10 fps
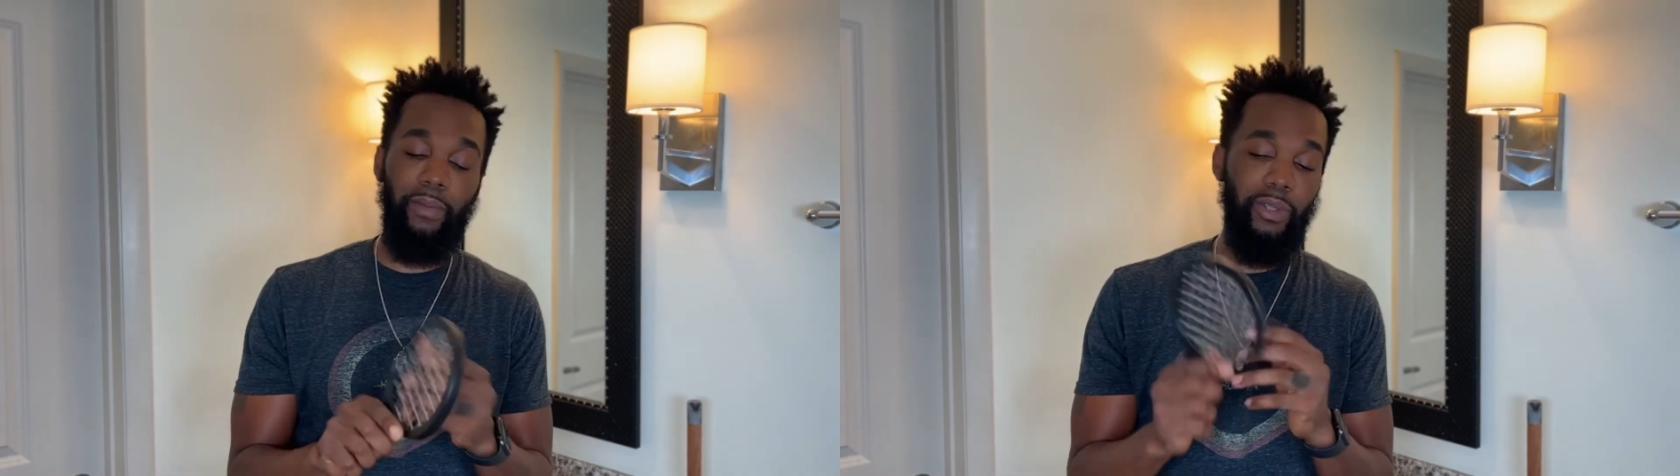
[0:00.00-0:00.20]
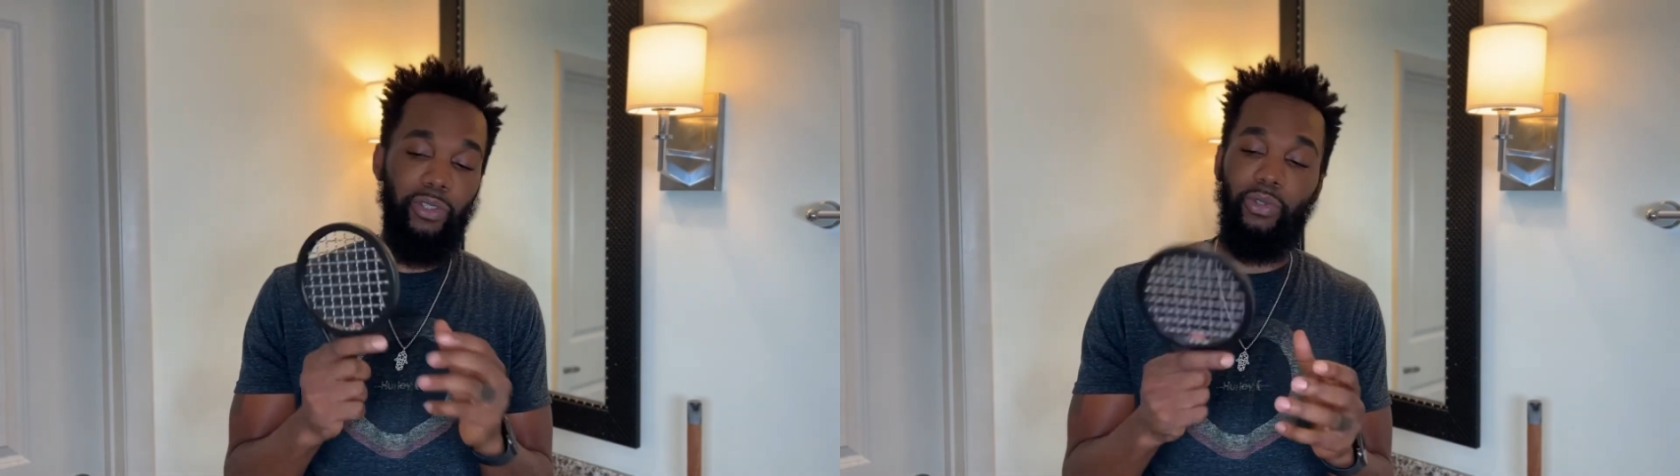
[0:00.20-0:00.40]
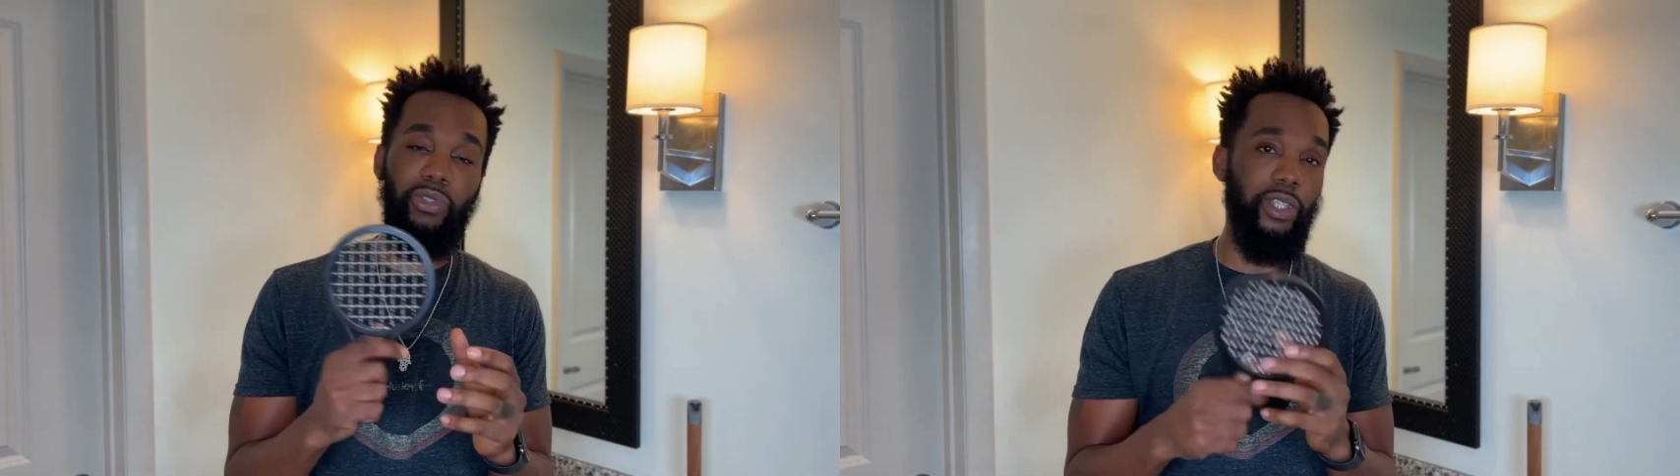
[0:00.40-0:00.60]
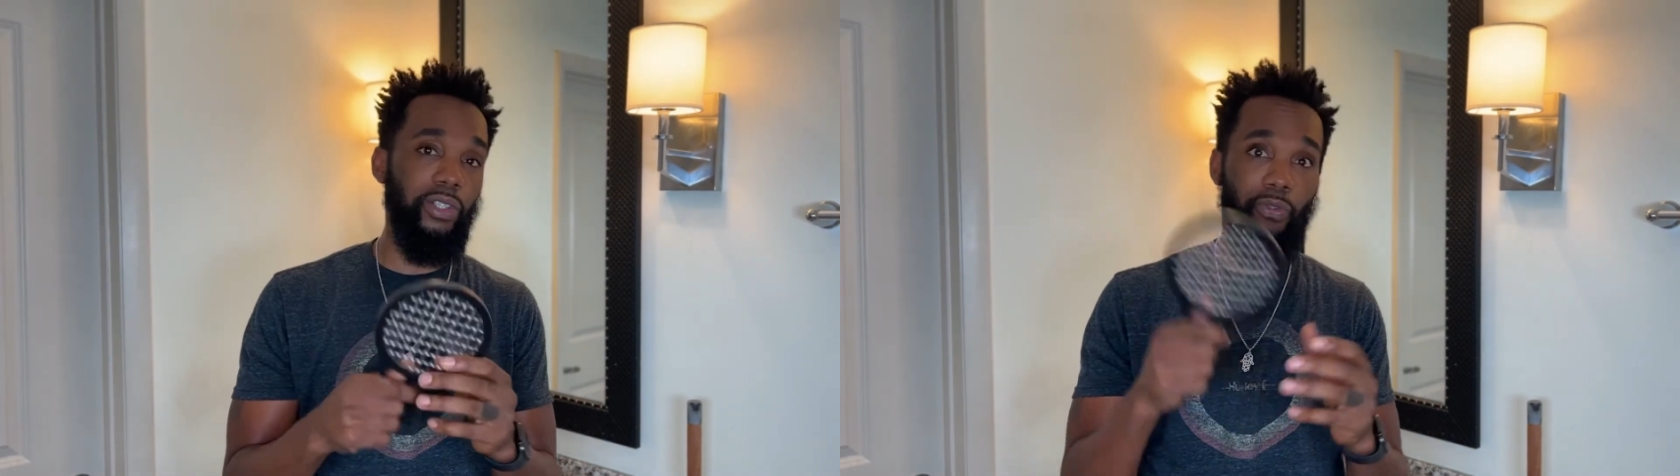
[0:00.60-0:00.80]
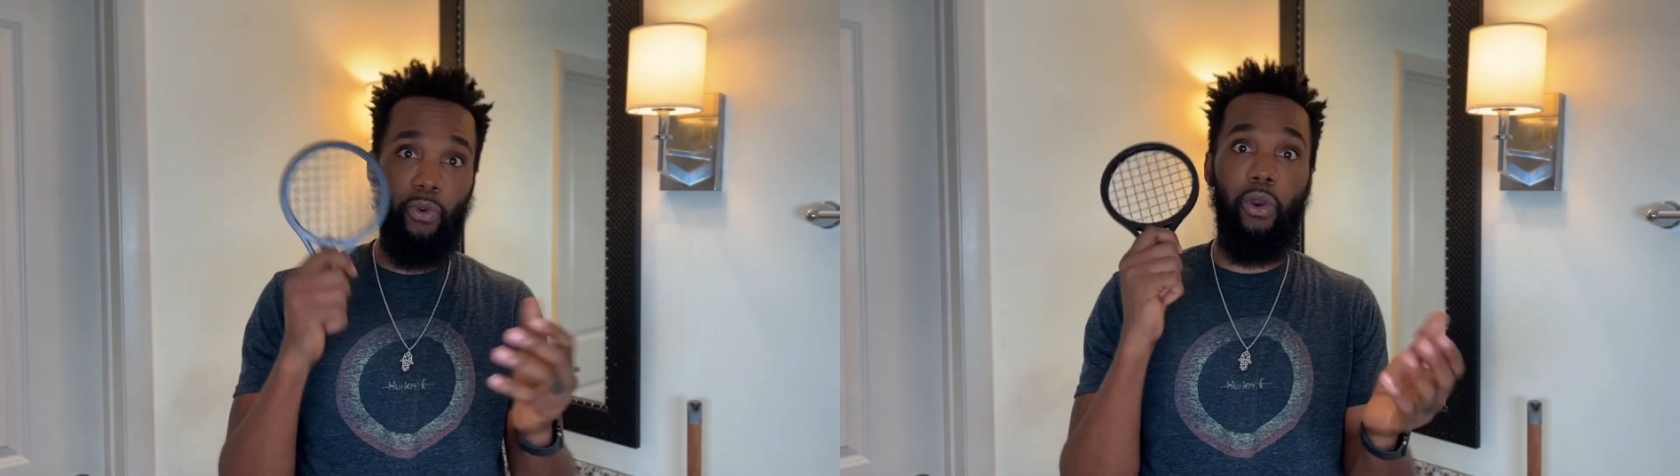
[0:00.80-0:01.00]
I've been using
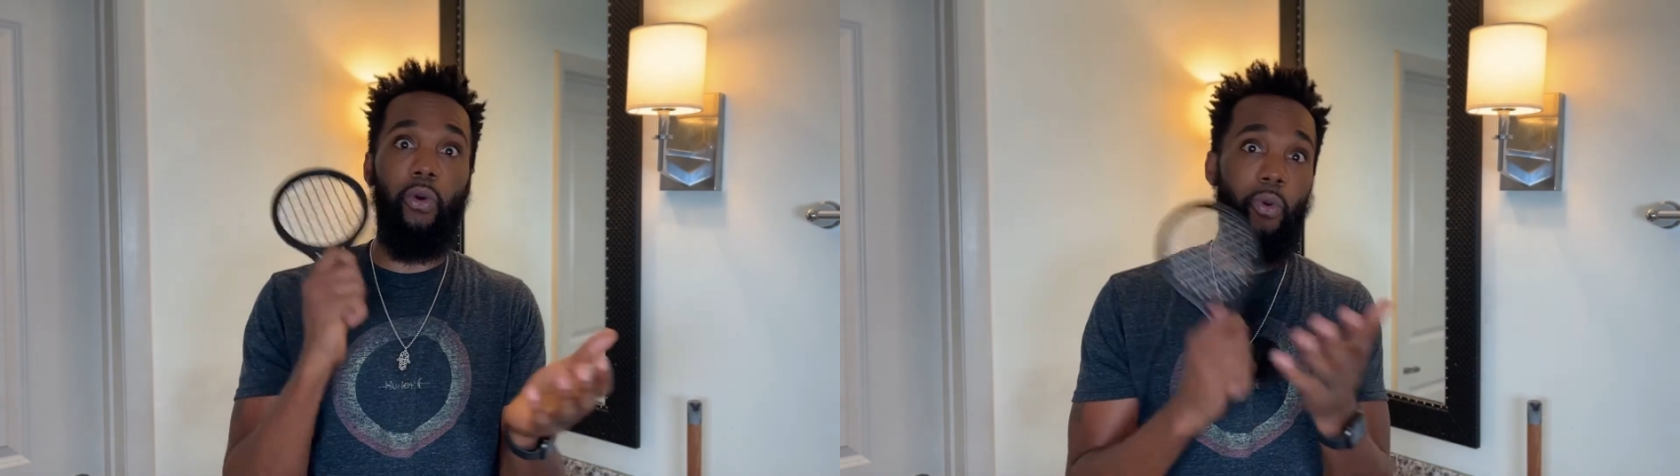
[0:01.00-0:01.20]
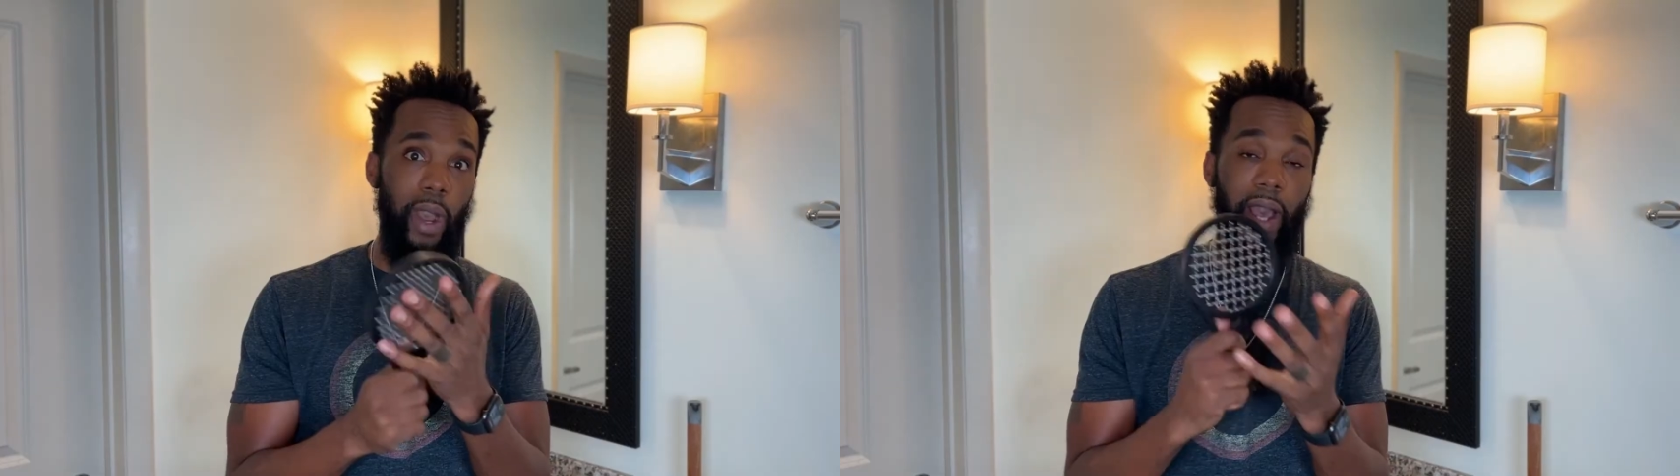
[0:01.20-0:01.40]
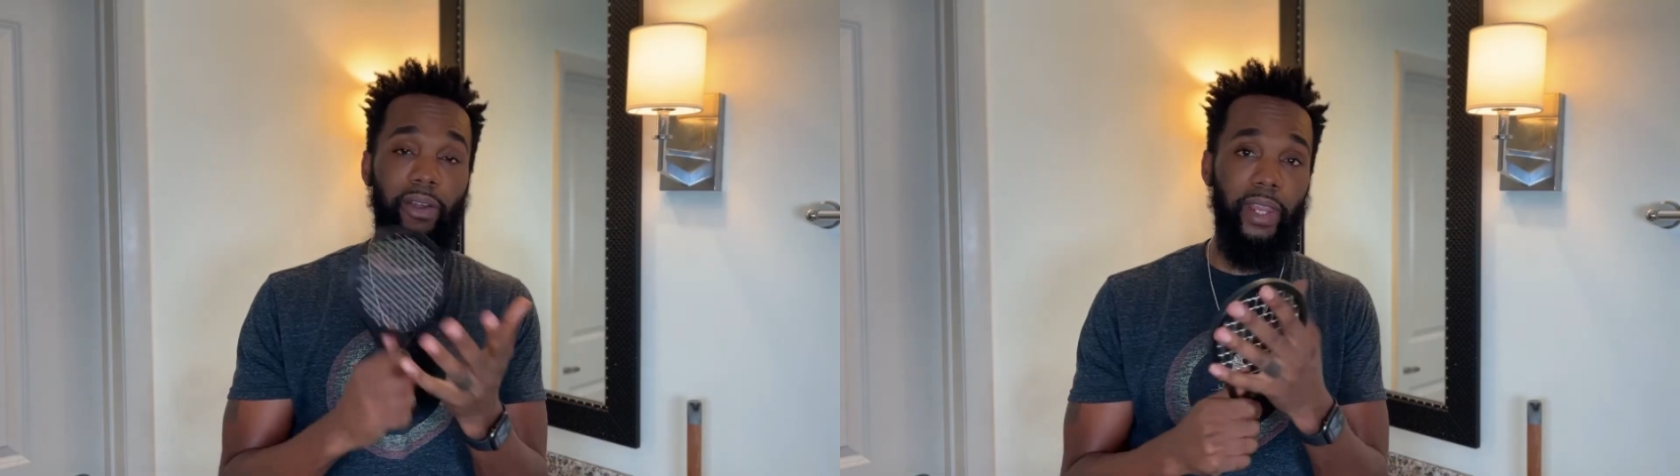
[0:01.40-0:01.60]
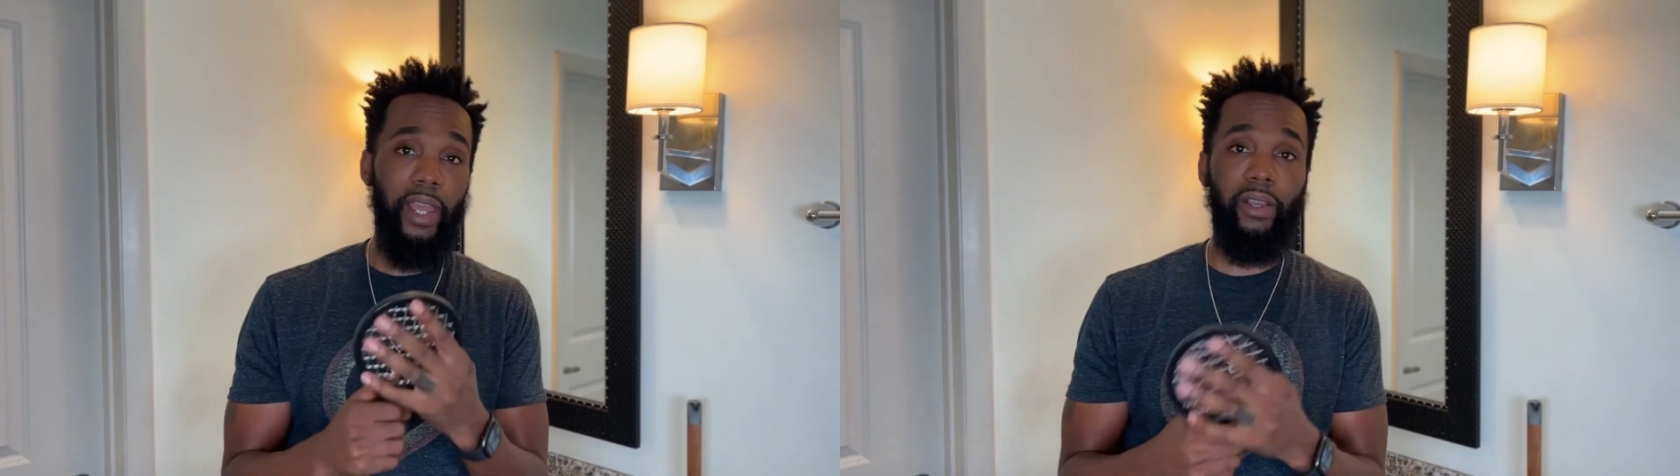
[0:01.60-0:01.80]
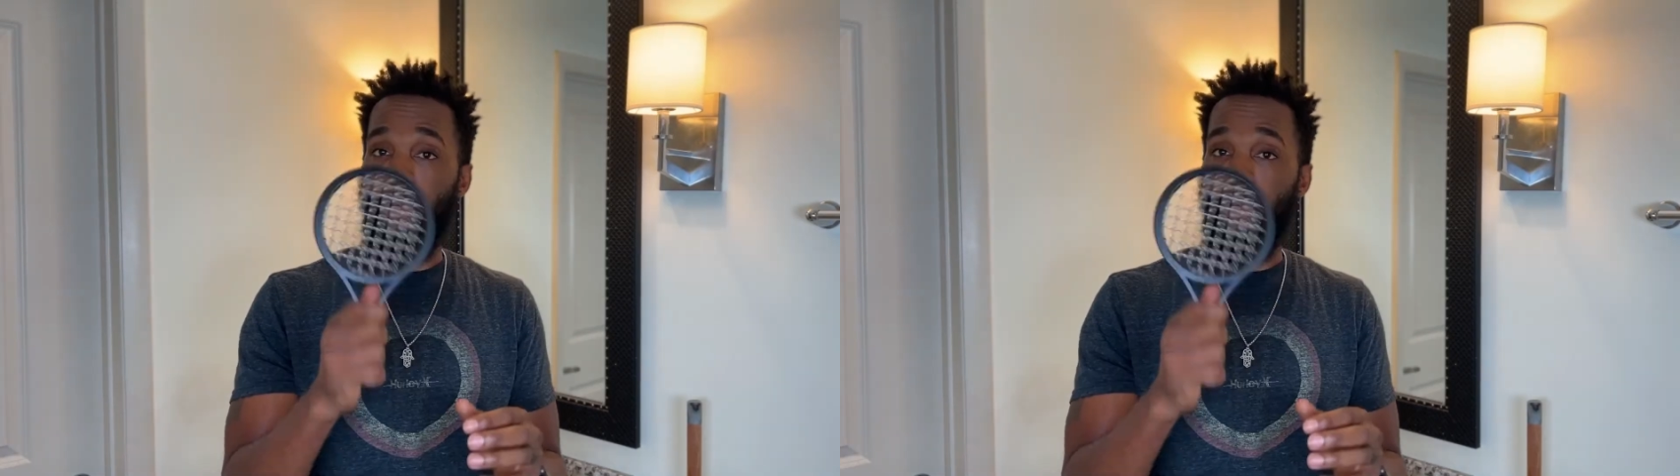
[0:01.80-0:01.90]
this for a while now.